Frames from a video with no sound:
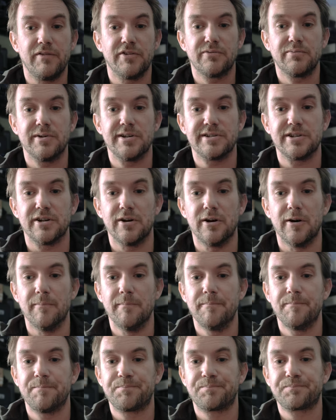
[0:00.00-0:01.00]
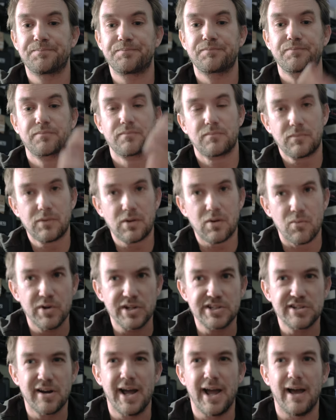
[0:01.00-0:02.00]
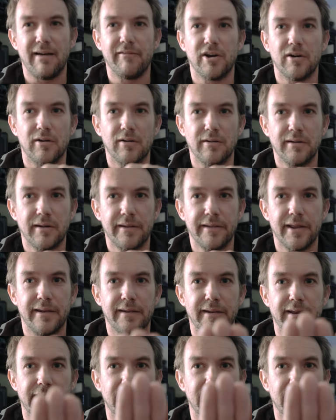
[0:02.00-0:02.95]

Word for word: you switch it on, which I have it on, then the